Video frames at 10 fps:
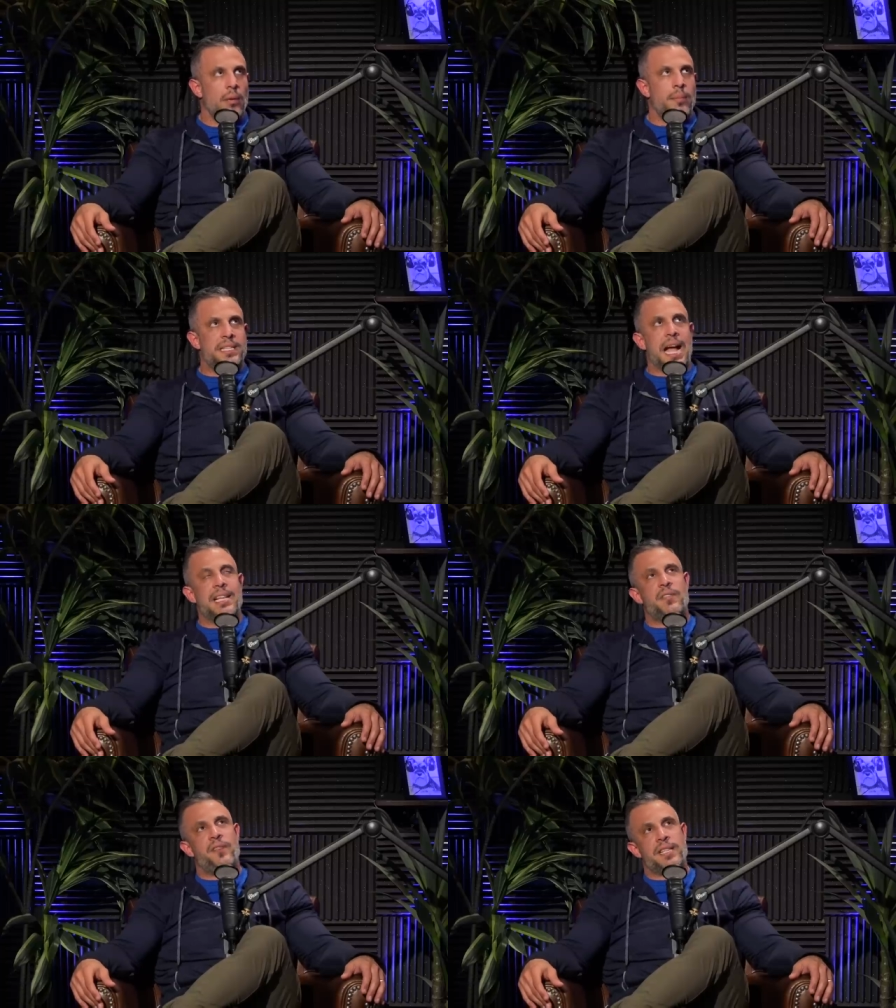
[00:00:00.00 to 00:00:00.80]

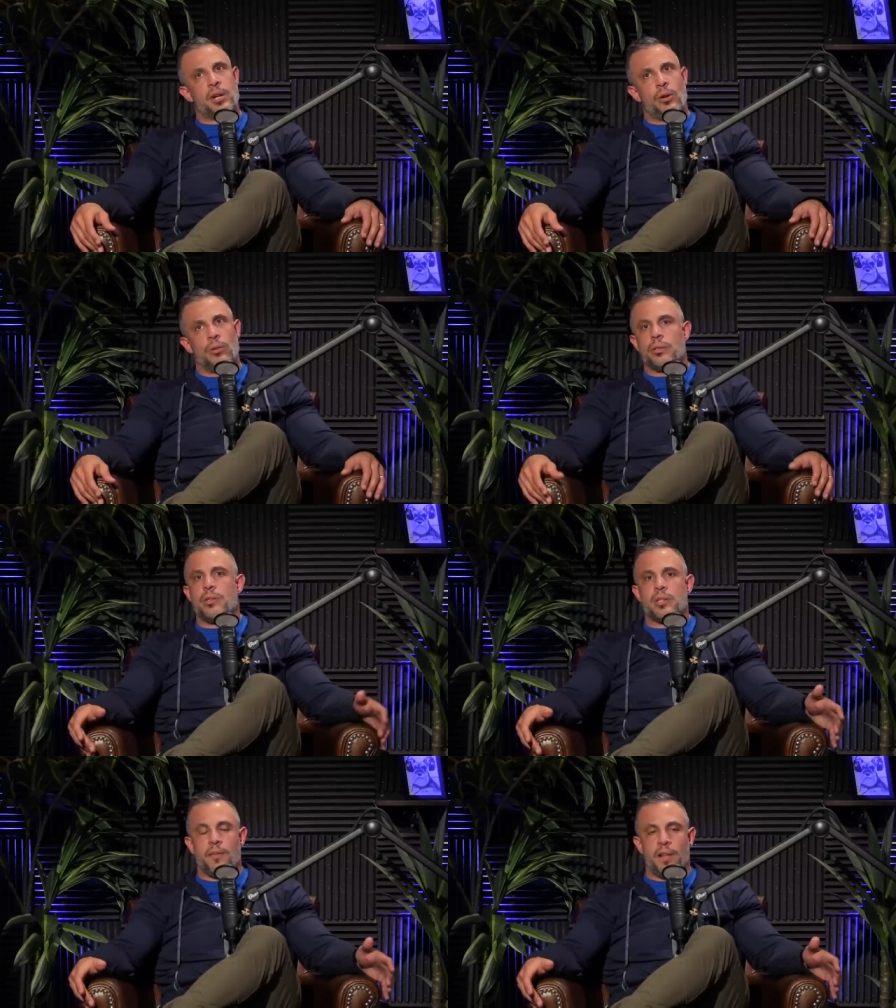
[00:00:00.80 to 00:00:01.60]
besides physicals
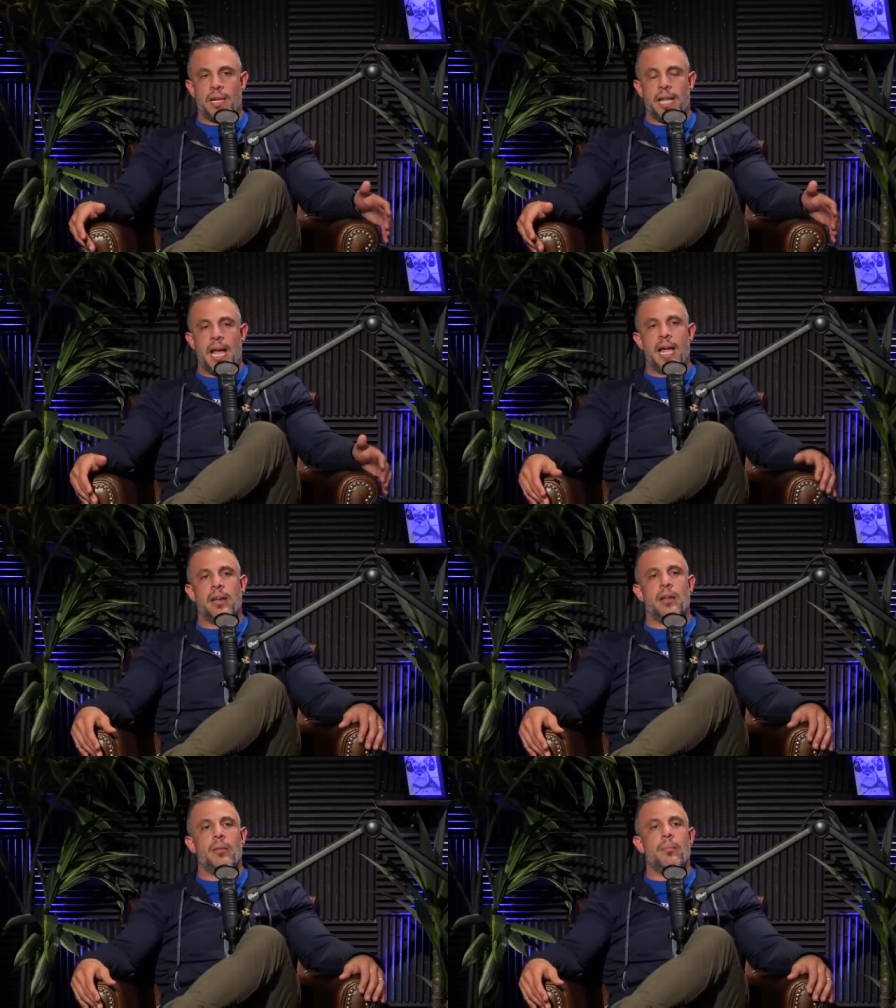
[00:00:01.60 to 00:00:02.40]
and stuff like that,
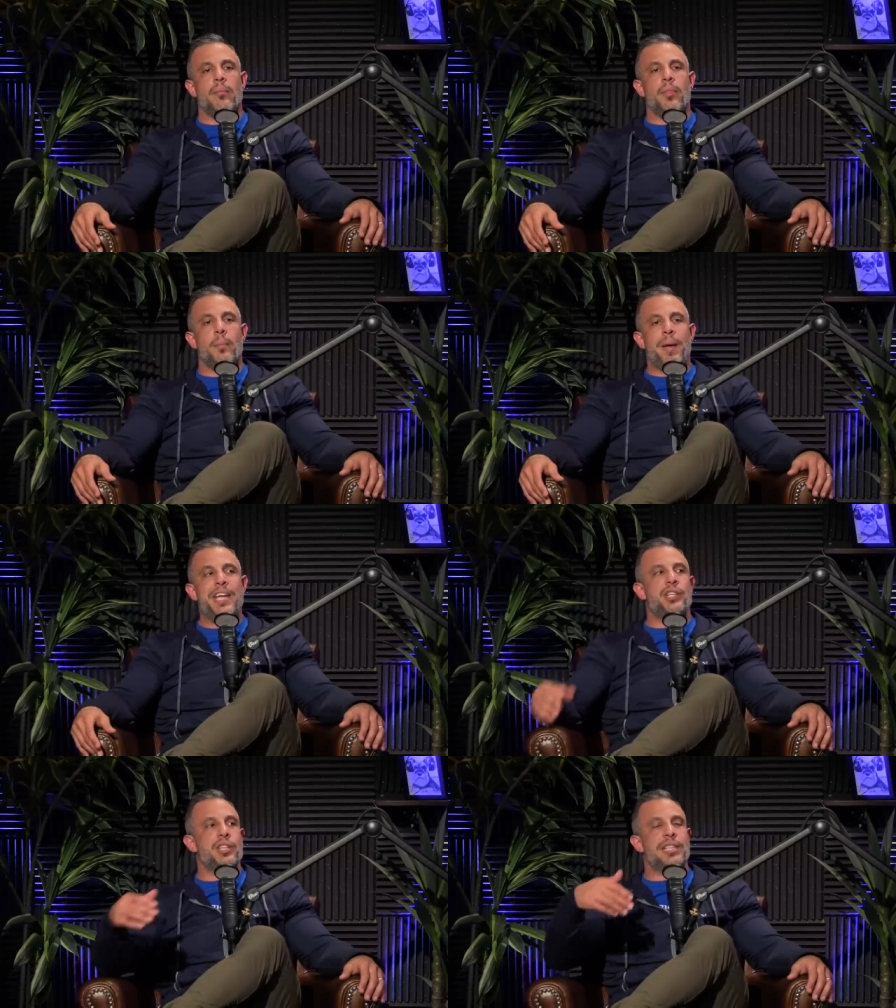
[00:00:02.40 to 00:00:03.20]
the
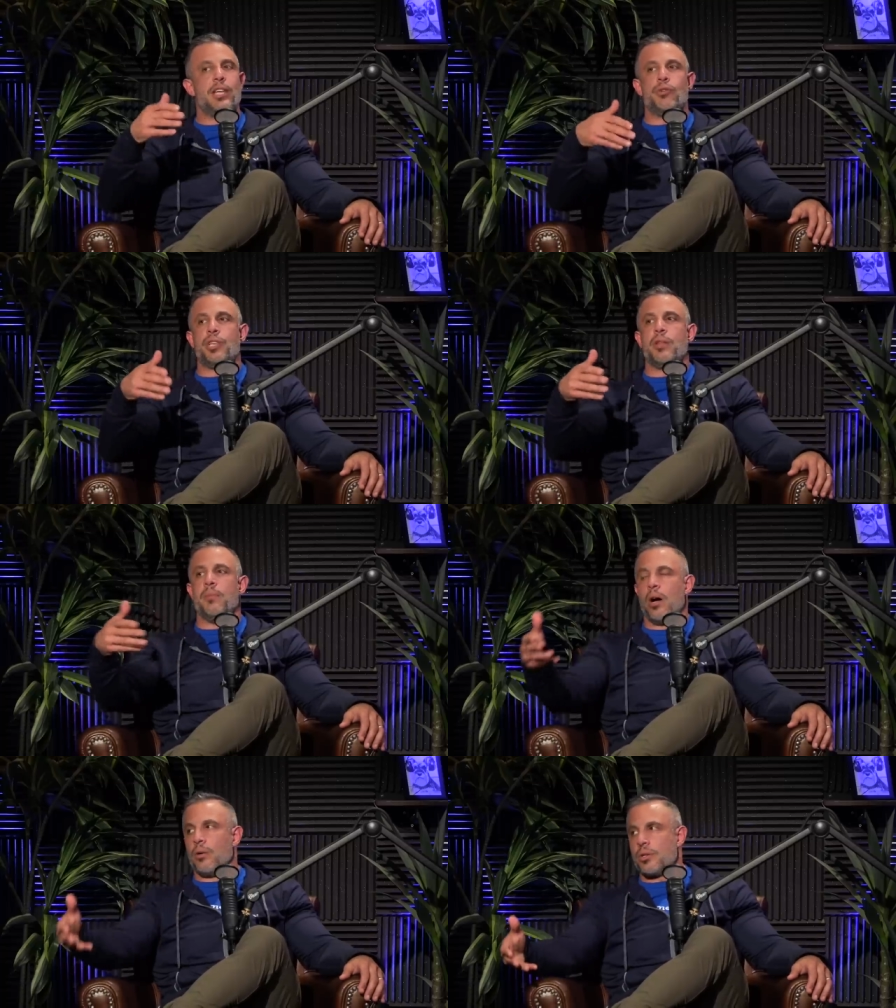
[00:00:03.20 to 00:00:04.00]
patients that you see the
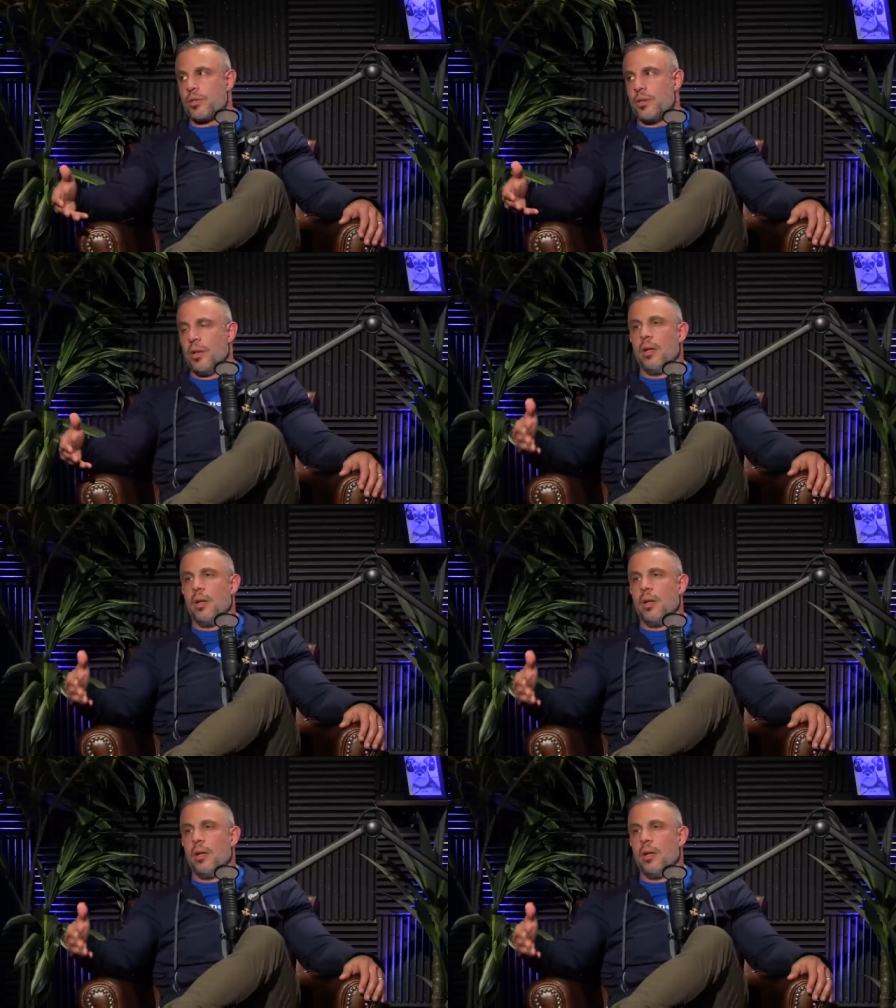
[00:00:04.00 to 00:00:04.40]
most,